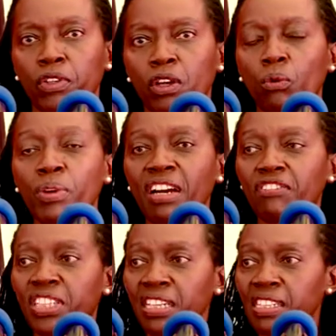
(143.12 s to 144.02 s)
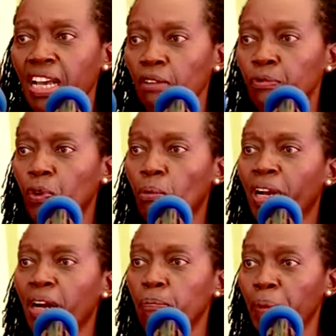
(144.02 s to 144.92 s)
We have just come from
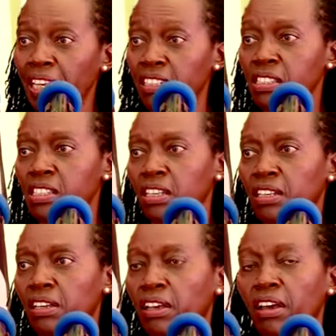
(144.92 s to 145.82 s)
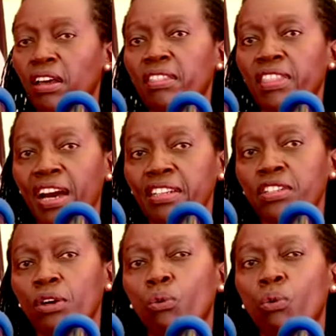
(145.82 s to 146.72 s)
campaigns that
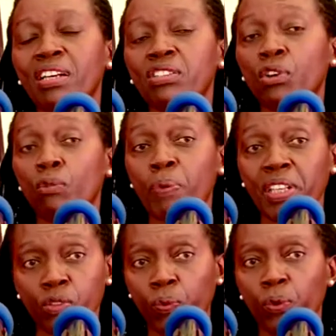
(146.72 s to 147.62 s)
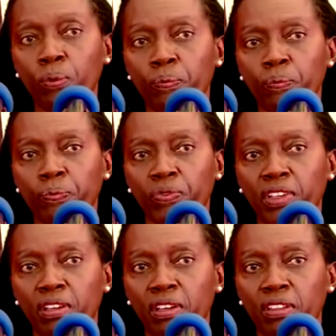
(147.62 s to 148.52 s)
were so peaceful,
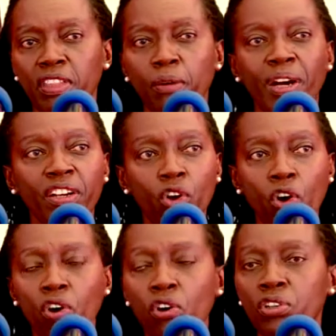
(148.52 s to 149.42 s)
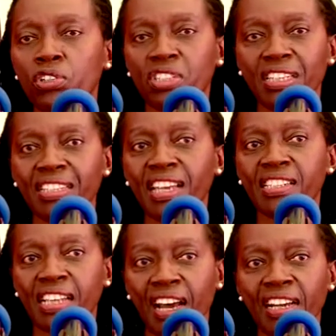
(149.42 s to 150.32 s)
there were no serious,
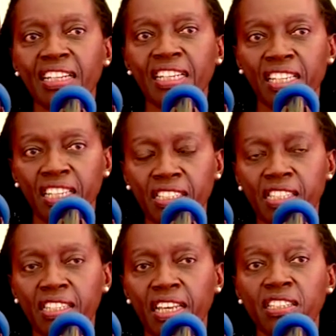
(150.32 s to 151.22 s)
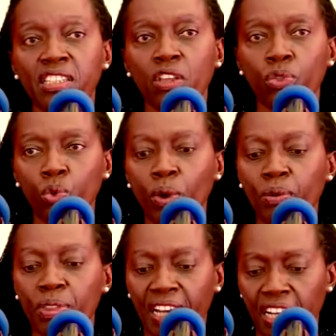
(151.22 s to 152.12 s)
ugly incidents throughout
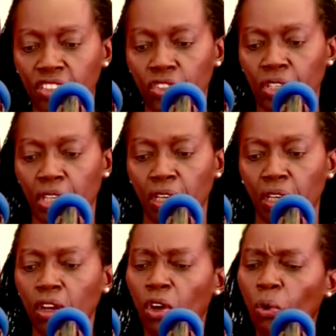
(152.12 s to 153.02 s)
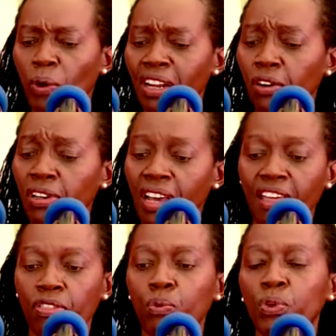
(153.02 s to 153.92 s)
the country. Where on
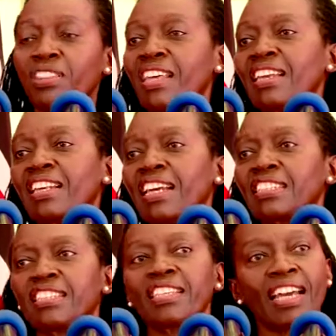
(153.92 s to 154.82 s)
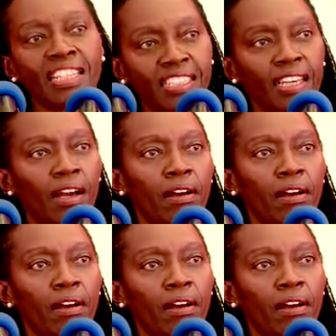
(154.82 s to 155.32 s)
earth would they get the idea